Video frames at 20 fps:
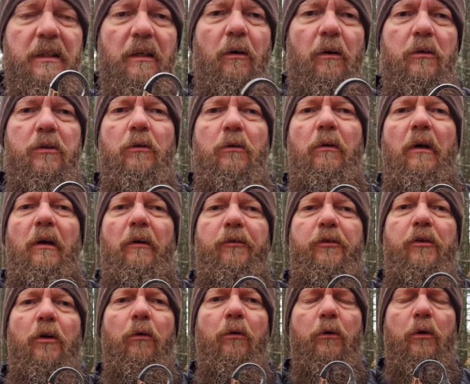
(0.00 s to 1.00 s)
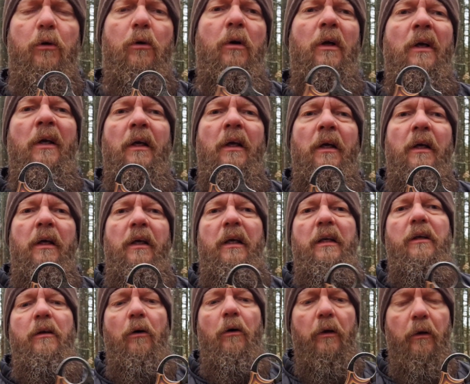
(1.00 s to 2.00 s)
Also, I have shown you
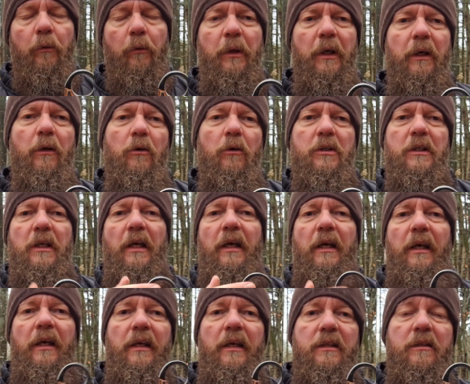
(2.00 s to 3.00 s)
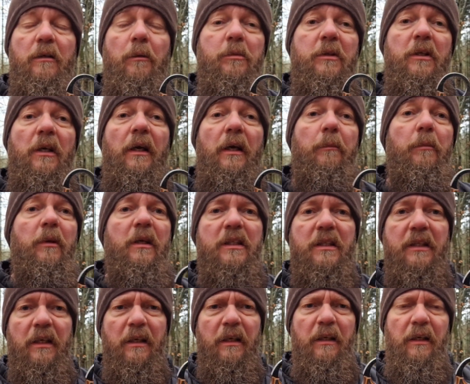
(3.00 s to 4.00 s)
in the other videos, I sometimes
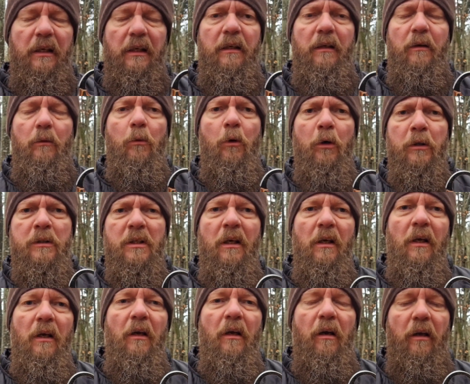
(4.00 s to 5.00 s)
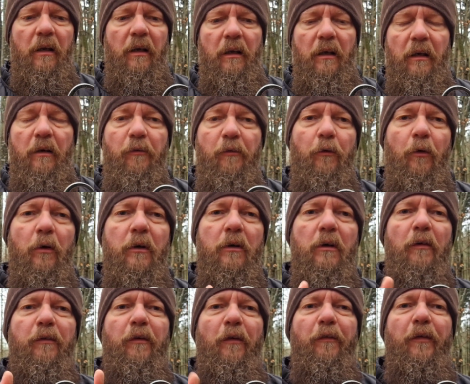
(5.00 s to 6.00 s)
set it in the wood in front
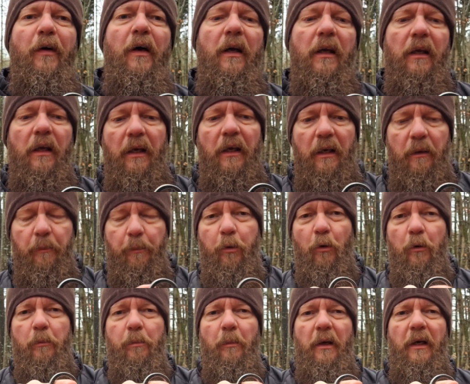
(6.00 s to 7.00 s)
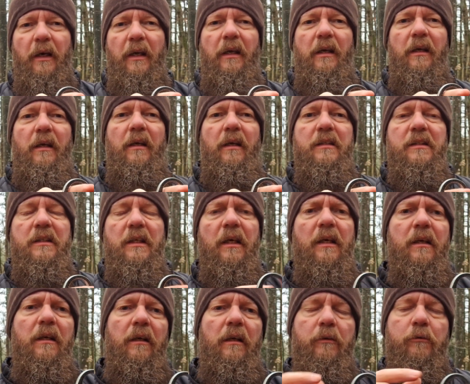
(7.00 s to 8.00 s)
of a fire and put my
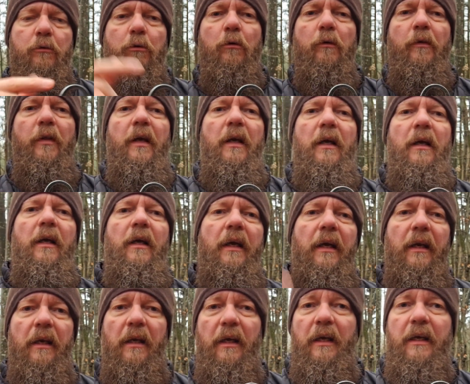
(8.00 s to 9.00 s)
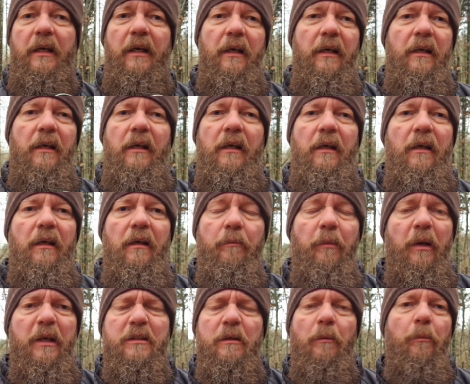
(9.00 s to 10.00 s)
stick through there, and I can
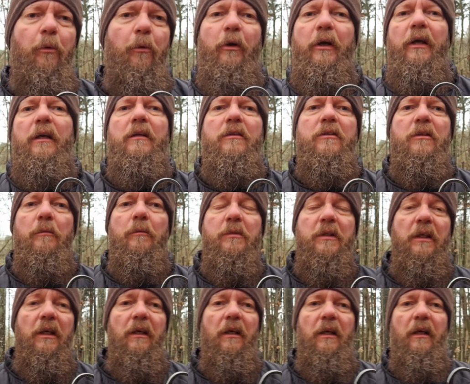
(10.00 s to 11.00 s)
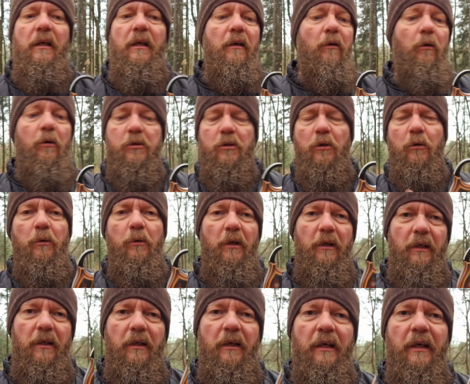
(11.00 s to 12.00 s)
make some bread or something, and also
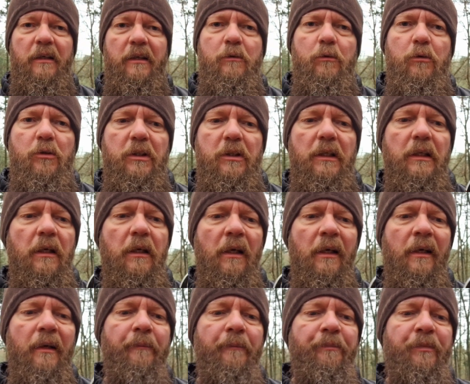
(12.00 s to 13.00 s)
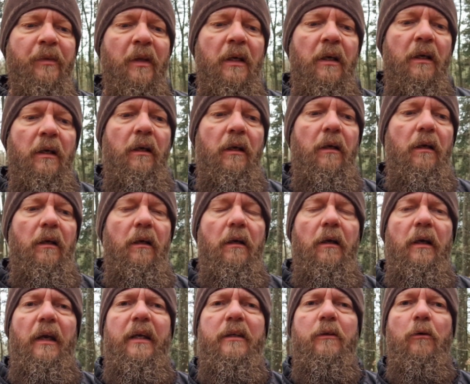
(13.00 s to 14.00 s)
nice to see
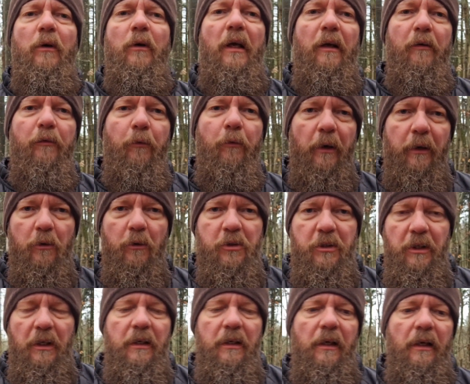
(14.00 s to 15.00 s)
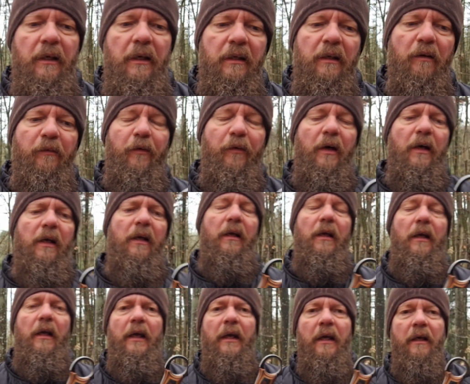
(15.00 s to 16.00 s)
at your knife when you sit at the fire.
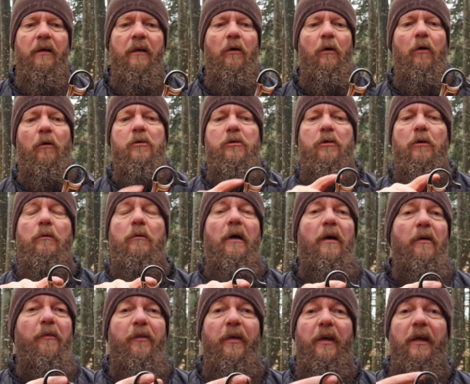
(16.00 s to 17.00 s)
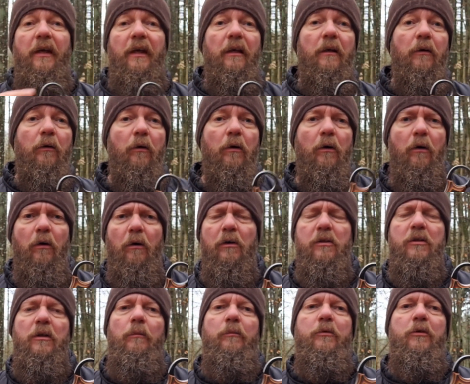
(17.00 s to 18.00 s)
And also I think it look
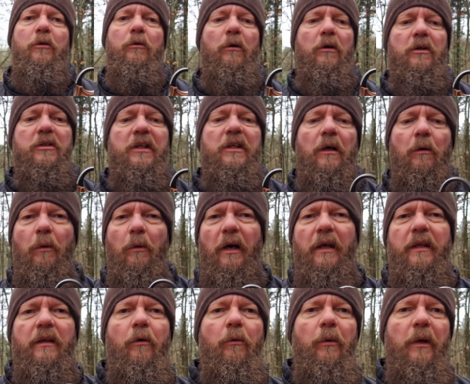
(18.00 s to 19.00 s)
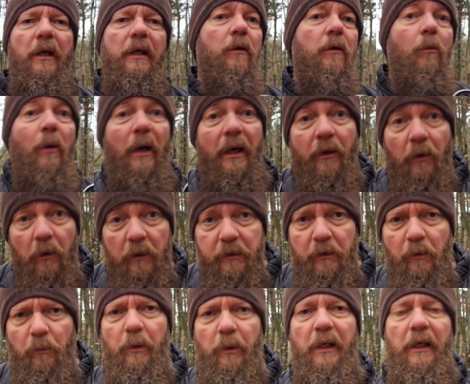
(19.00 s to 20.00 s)
awesome. So you can say, why the ring, why not
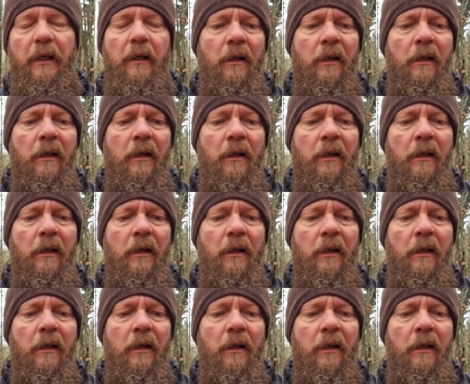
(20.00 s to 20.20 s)
the ring?